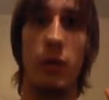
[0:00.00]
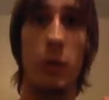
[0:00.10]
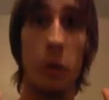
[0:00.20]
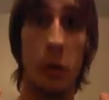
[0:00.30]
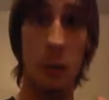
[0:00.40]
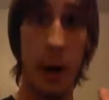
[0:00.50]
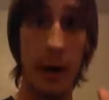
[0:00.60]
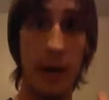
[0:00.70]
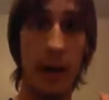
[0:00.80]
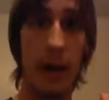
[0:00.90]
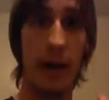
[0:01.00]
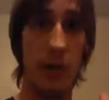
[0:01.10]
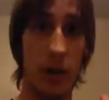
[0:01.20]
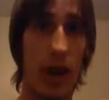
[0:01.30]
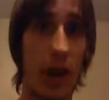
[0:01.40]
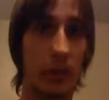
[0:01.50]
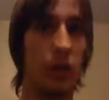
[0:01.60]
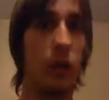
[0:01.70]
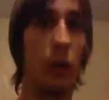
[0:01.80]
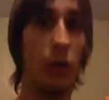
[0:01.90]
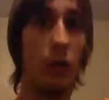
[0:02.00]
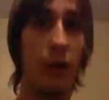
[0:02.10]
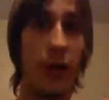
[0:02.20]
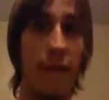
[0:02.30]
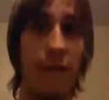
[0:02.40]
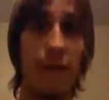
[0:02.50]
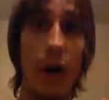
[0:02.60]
to threaten a child over a